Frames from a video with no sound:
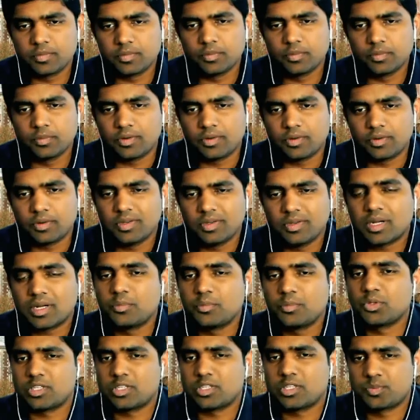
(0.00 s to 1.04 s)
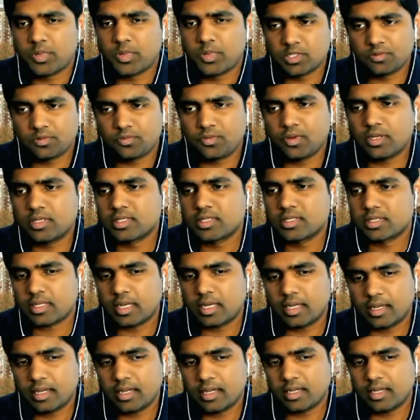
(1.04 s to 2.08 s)
when we come to the specifics,
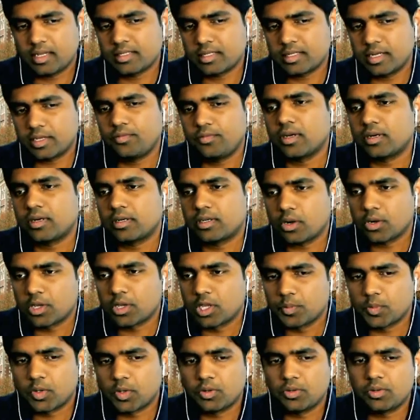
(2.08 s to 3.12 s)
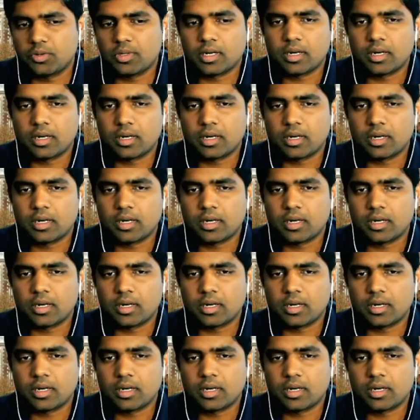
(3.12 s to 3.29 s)
I guess like we are talking about